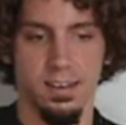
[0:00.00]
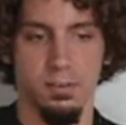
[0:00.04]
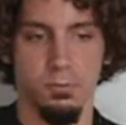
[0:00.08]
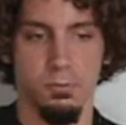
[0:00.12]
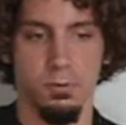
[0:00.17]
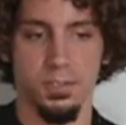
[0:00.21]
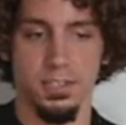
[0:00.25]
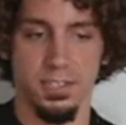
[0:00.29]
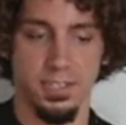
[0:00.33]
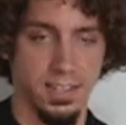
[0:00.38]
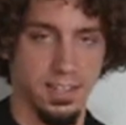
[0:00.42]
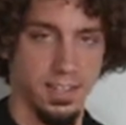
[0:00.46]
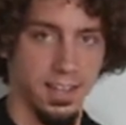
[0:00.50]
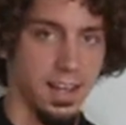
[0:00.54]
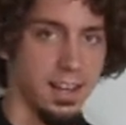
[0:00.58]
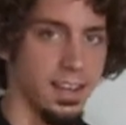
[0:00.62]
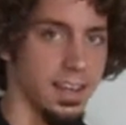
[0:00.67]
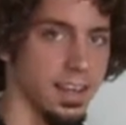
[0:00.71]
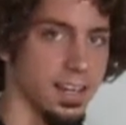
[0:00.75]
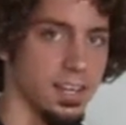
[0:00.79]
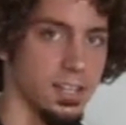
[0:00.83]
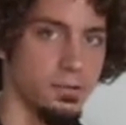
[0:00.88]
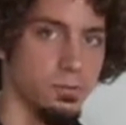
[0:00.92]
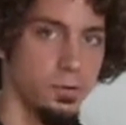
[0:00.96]
which is a lot
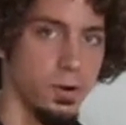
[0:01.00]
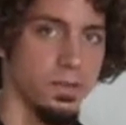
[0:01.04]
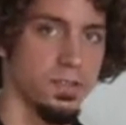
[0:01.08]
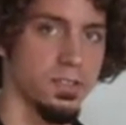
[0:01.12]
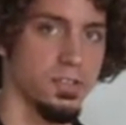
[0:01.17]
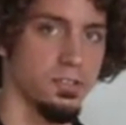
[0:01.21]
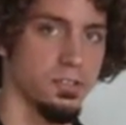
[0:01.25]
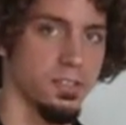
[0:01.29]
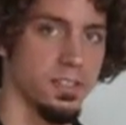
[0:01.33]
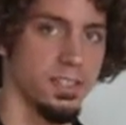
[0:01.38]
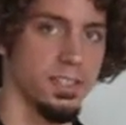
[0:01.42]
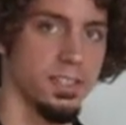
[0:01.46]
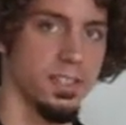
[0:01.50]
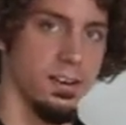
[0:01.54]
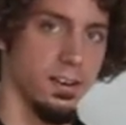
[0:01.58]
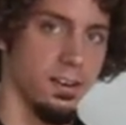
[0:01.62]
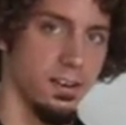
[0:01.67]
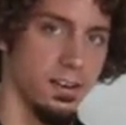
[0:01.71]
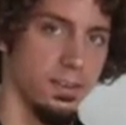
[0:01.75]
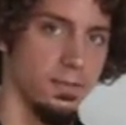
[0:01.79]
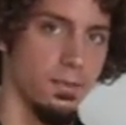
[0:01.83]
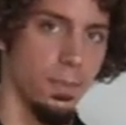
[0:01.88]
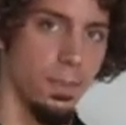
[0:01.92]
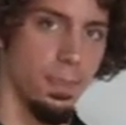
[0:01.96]
like a 12-string
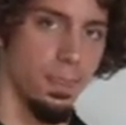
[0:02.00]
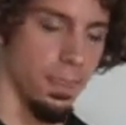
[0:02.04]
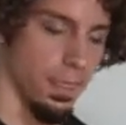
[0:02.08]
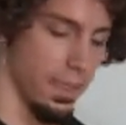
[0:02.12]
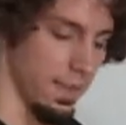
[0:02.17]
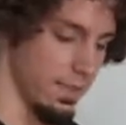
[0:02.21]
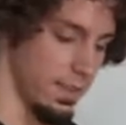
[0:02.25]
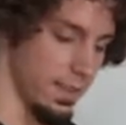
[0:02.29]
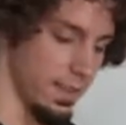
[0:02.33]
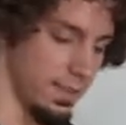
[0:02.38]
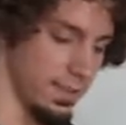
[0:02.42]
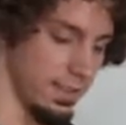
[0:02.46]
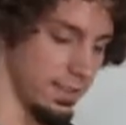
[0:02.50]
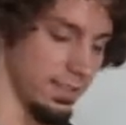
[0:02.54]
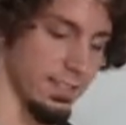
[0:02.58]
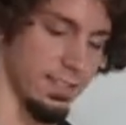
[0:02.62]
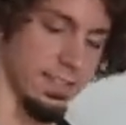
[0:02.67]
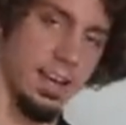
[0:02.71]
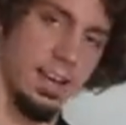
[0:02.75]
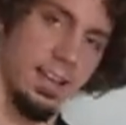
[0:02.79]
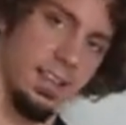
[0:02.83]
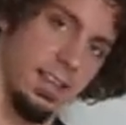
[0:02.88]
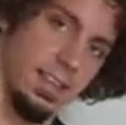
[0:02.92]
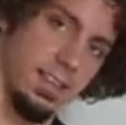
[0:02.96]
guitar, in that it's
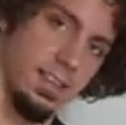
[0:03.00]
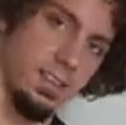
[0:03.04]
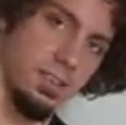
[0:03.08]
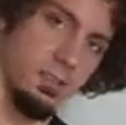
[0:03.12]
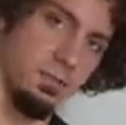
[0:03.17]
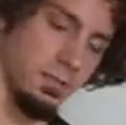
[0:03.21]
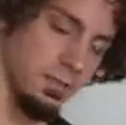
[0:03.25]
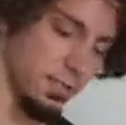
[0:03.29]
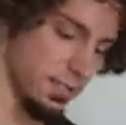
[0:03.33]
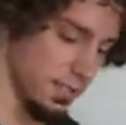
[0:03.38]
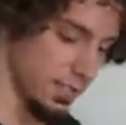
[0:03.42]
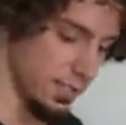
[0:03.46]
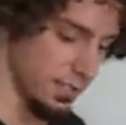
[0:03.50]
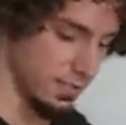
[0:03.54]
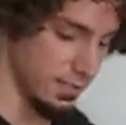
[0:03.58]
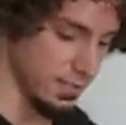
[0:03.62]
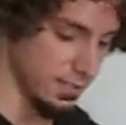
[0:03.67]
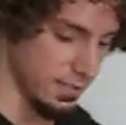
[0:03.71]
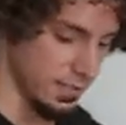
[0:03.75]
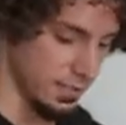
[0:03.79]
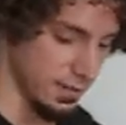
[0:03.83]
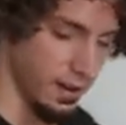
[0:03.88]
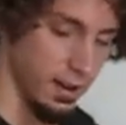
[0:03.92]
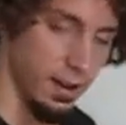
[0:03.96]
got like
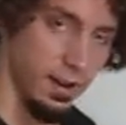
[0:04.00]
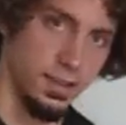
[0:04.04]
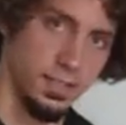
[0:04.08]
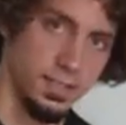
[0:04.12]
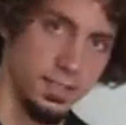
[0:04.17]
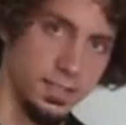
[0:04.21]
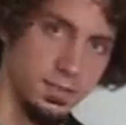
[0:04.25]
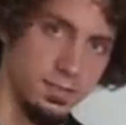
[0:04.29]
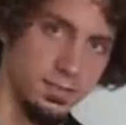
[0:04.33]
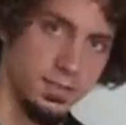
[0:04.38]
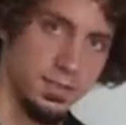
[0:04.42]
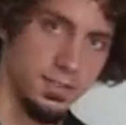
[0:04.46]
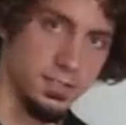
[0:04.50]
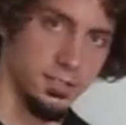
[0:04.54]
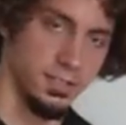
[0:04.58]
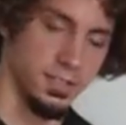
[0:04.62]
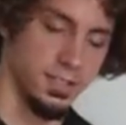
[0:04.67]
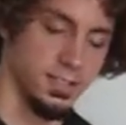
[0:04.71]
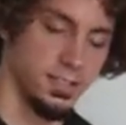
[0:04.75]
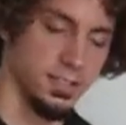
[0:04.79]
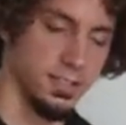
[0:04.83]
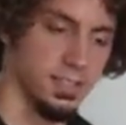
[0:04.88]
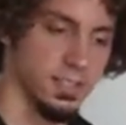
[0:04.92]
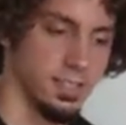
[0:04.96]
unisons and octave
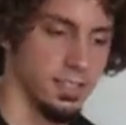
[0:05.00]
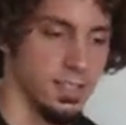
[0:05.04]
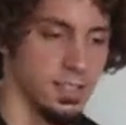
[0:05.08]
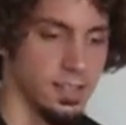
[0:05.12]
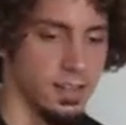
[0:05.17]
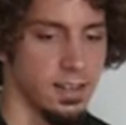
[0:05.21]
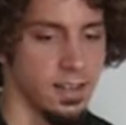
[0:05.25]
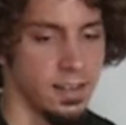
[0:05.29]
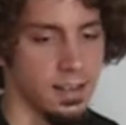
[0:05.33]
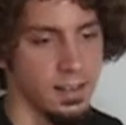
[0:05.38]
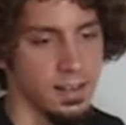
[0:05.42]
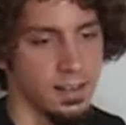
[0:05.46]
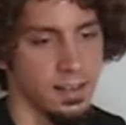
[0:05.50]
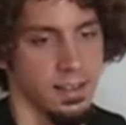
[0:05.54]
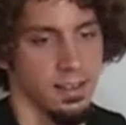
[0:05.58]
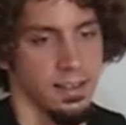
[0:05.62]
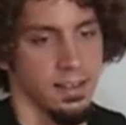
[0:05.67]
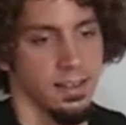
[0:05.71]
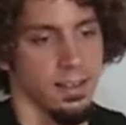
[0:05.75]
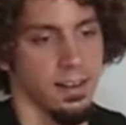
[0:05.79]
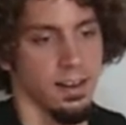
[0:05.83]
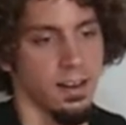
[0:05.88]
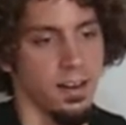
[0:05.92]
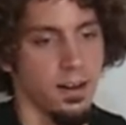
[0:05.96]
strings.
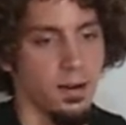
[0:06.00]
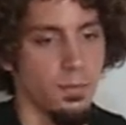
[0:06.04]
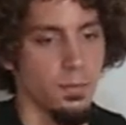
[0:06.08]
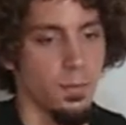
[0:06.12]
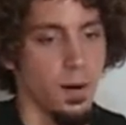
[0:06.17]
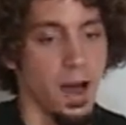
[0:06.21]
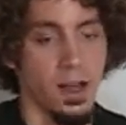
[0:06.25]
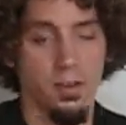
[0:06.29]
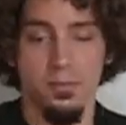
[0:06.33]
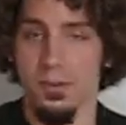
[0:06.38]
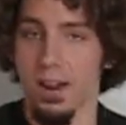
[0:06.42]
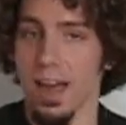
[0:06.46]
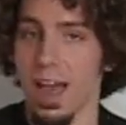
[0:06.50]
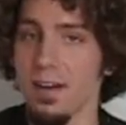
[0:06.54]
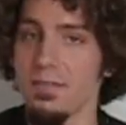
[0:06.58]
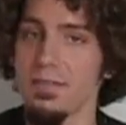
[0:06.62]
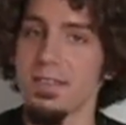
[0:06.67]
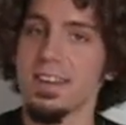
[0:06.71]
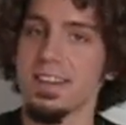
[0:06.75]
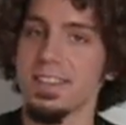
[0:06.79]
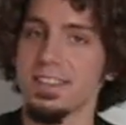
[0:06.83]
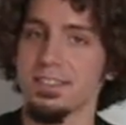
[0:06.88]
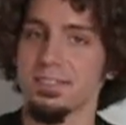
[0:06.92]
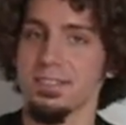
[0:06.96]
I don't have
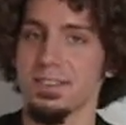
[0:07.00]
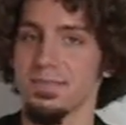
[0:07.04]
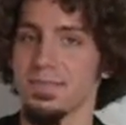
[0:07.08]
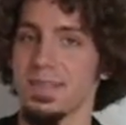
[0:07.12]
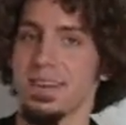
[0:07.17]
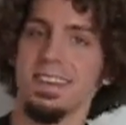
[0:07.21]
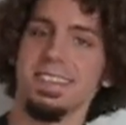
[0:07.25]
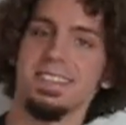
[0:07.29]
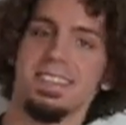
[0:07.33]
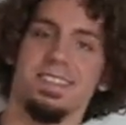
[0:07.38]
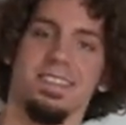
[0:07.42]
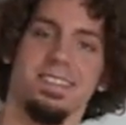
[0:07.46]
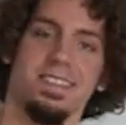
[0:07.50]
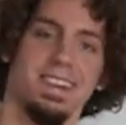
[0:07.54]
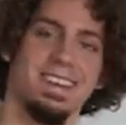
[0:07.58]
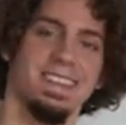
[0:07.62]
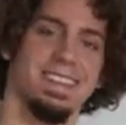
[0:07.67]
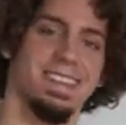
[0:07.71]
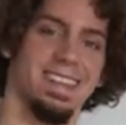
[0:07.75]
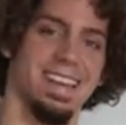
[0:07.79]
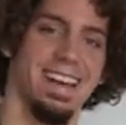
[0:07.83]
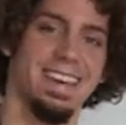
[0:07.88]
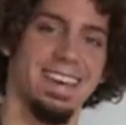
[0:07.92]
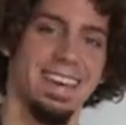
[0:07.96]
an 8-string bass, so
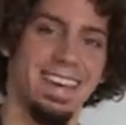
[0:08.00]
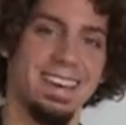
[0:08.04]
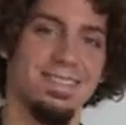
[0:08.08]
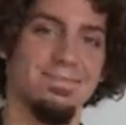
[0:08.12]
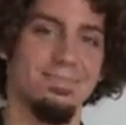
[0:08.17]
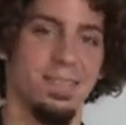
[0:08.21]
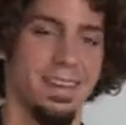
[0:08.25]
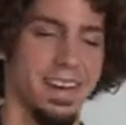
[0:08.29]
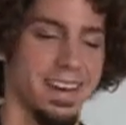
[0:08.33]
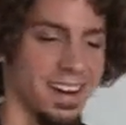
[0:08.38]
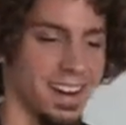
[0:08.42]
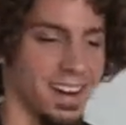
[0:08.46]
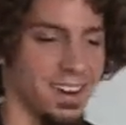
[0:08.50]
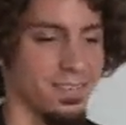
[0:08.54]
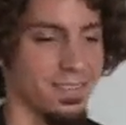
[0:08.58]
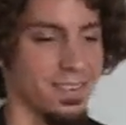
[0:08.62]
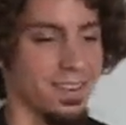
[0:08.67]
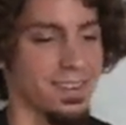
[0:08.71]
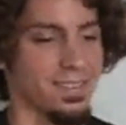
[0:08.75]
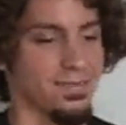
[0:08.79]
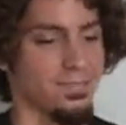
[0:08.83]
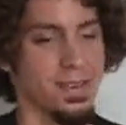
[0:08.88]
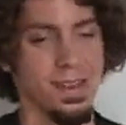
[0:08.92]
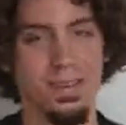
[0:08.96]
I can't play it on
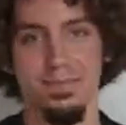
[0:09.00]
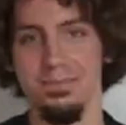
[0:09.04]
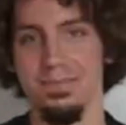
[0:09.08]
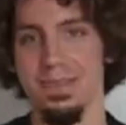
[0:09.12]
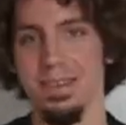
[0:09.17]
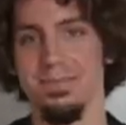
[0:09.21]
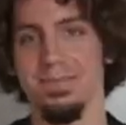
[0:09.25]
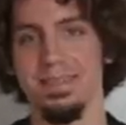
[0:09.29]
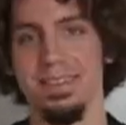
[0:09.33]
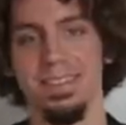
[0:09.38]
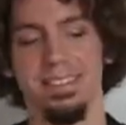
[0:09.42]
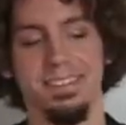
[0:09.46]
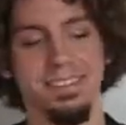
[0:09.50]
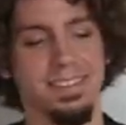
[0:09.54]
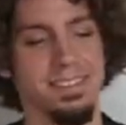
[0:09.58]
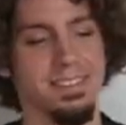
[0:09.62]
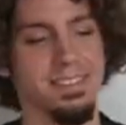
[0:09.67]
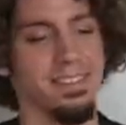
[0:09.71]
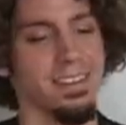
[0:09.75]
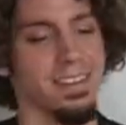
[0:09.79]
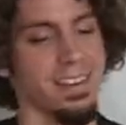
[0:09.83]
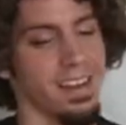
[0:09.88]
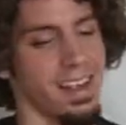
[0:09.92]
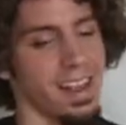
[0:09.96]
one. Maybe you
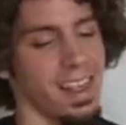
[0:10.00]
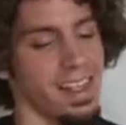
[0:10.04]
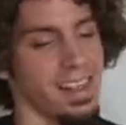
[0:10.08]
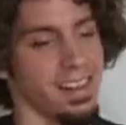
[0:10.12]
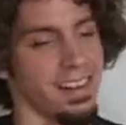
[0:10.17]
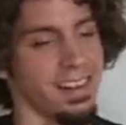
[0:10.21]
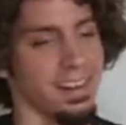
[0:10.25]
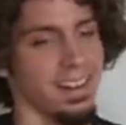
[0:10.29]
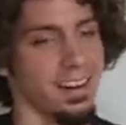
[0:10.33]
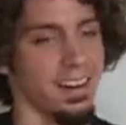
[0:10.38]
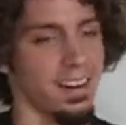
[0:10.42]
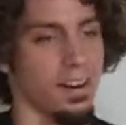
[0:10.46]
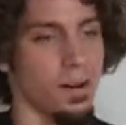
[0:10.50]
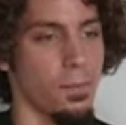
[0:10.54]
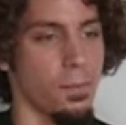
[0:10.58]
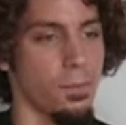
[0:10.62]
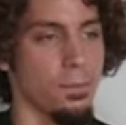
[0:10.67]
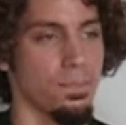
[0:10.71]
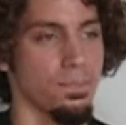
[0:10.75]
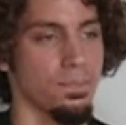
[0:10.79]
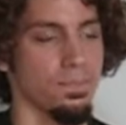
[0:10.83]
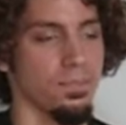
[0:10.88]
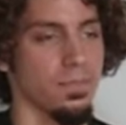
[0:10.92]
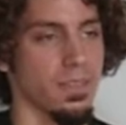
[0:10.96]
do.
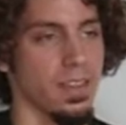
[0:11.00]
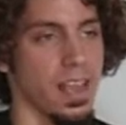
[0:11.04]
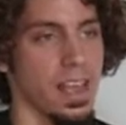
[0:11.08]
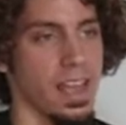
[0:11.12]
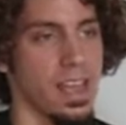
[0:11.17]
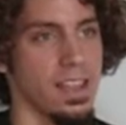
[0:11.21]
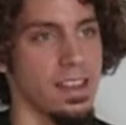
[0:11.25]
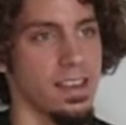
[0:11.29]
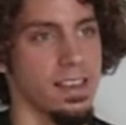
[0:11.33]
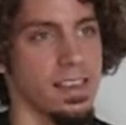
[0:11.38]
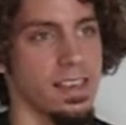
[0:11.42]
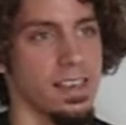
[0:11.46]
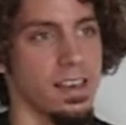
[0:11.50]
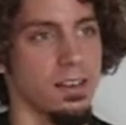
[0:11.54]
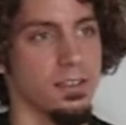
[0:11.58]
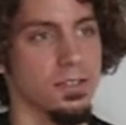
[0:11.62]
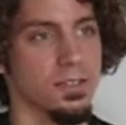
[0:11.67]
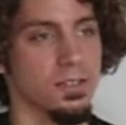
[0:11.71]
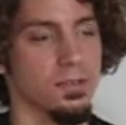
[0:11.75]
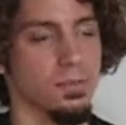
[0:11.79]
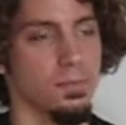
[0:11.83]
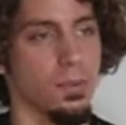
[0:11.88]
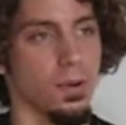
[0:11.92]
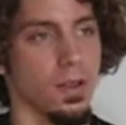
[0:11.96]
And he
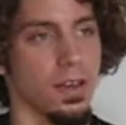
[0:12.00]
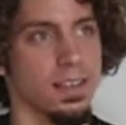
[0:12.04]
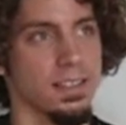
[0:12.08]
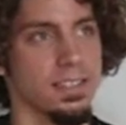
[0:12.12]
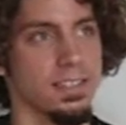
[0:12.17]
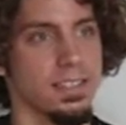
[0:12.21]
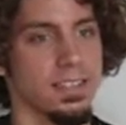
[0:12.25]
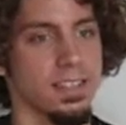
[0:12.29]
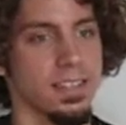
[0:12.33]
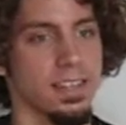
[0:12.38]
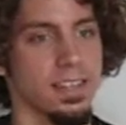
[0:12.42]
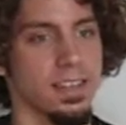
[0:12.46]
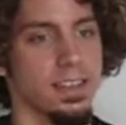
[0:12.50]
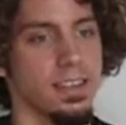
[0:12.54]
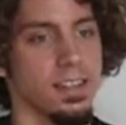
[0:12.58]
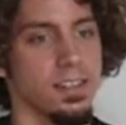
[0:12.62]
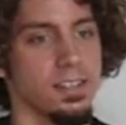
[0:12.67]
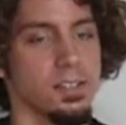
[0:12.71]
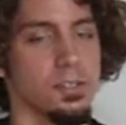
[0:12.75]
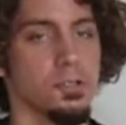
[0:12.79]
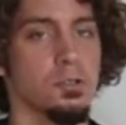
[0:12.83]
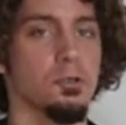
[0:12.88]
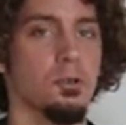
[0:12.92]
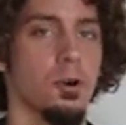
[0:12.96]
also plays it
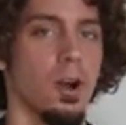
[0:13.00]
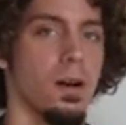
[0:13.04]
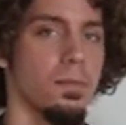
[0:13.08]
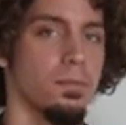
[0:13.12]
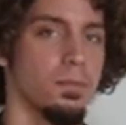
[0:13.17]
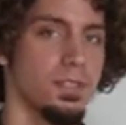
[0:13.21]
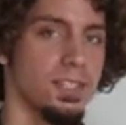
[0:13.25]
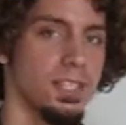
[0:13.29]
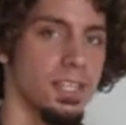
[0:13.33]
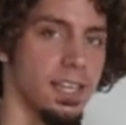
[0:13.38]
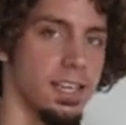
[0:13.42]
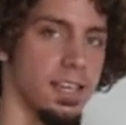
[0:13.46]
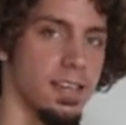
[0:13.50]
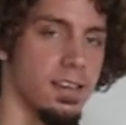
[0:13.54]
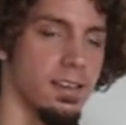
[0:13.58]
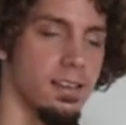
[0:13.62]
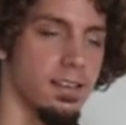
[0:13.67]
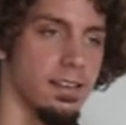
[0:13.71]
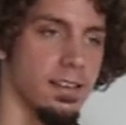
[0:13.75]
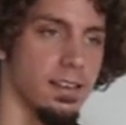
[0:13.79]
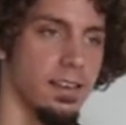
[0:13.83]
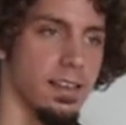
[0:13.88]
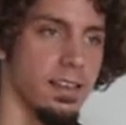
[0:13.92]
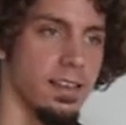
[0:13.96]
in drop D,
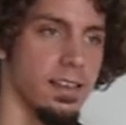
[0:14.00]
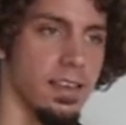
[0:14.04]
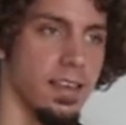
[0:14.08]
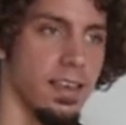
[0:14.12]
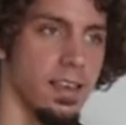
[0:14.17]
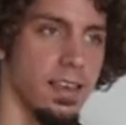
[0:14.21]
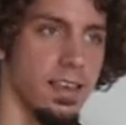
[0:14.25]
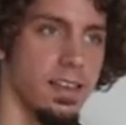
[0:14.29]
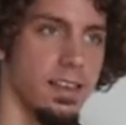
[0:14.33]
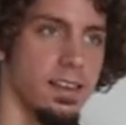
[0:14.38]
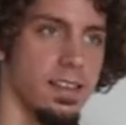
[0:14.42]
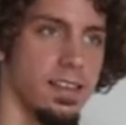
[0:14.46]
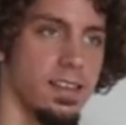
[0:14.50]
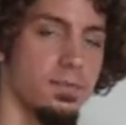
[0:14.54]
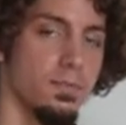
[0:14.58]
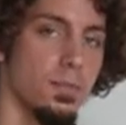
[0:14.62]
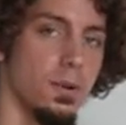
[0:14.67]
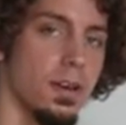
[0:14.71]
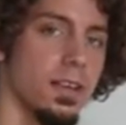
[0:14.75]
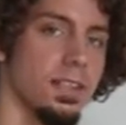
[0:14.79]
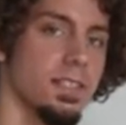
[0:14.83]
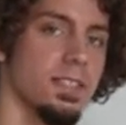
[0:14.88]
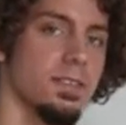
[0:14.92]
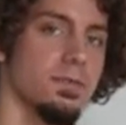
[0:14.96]
and he
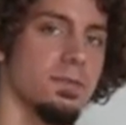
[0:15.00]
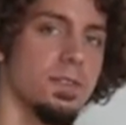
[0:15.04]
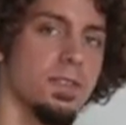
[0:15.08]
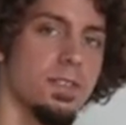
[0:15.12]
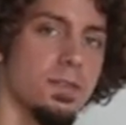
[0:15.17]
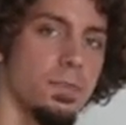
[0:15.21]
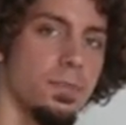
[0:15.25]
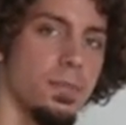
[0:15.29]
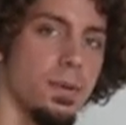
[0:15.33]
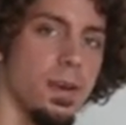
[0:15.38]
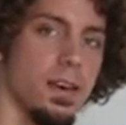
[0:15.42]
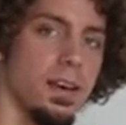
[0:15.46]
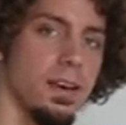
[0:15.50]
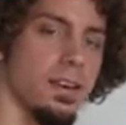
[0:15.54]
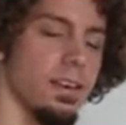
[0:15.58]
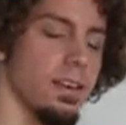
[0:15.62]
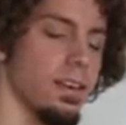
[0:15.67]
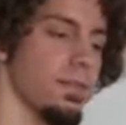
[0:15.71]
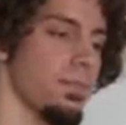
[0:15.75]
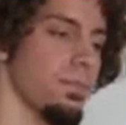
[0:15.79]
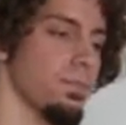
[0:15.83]
plays it with a pick.